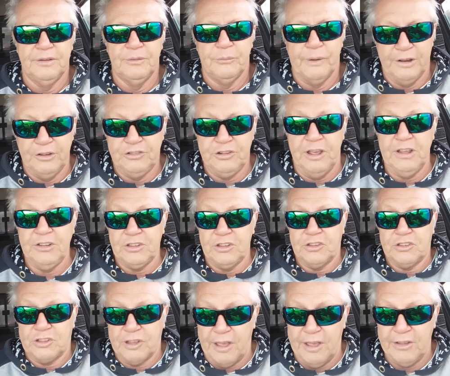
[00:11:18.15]
when
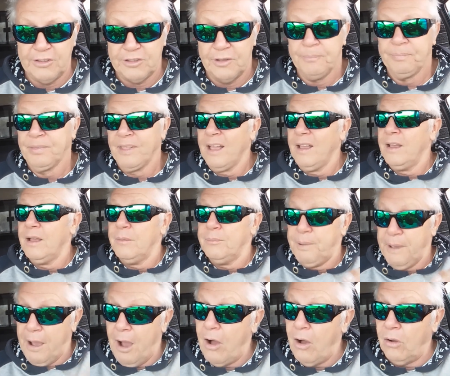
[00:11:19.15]
Jesus says,
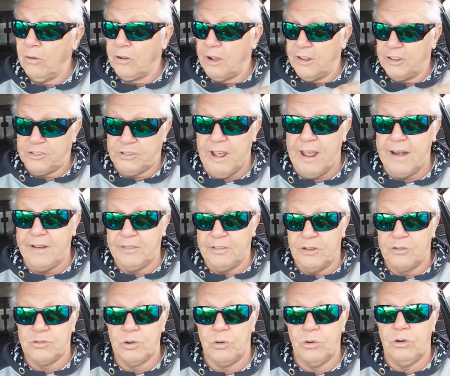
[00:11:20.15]
behold, I stand at
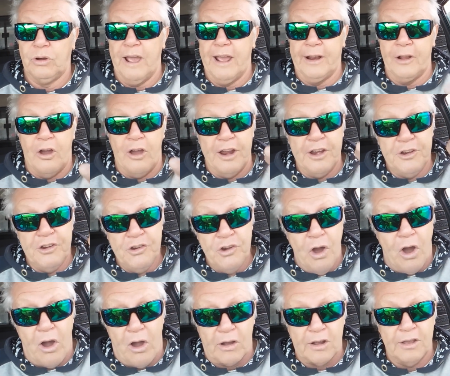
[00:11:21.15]
the door and I
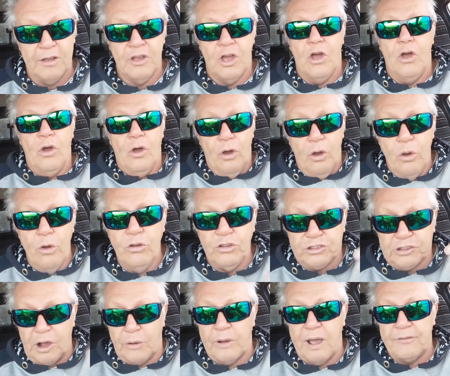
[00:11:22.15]
knock.
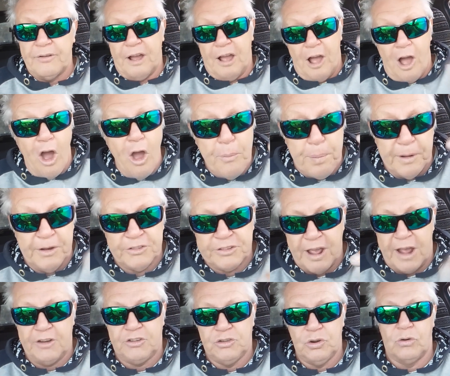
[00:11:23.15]
Whosoever opens
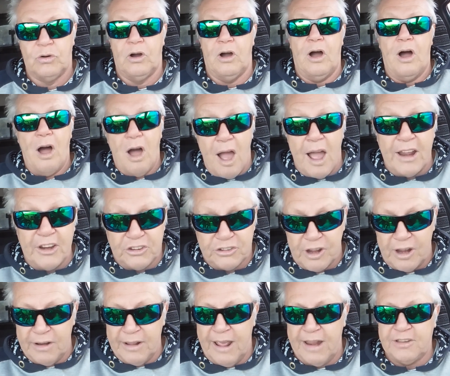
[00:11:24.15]
that door, I
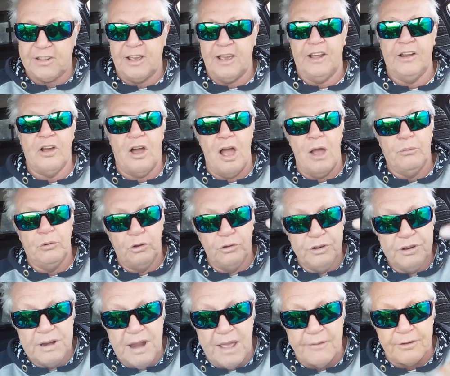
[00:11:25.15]
shall enter and I will
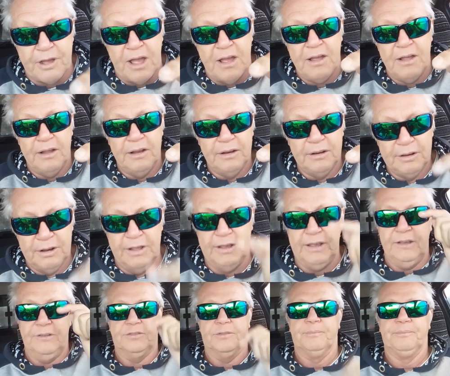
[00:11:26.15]
never
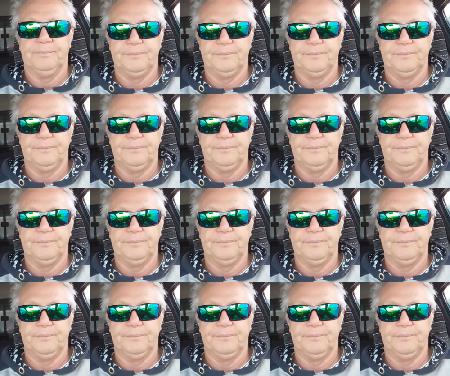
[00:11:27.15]
leave.